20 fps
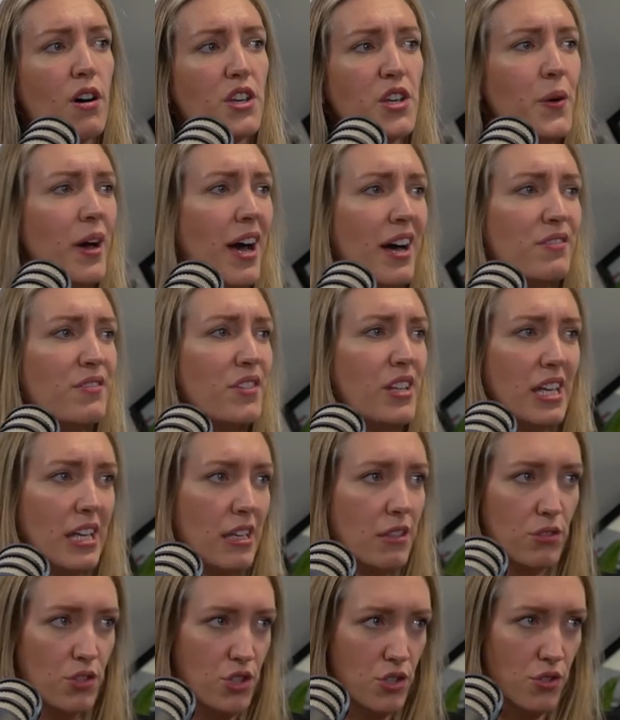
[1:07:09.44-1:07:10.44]
you haven't
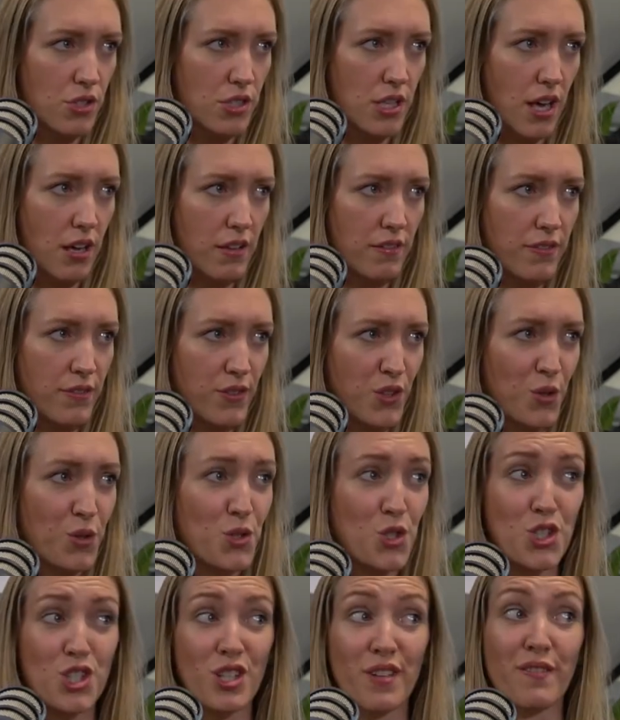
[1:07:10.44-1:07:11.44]
healed yourself you're
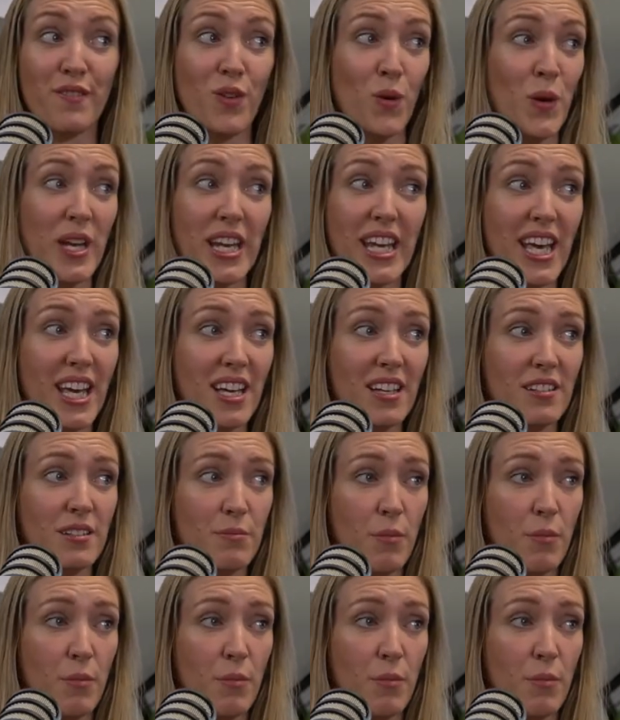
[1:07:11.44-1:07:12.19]
just avoiding mm.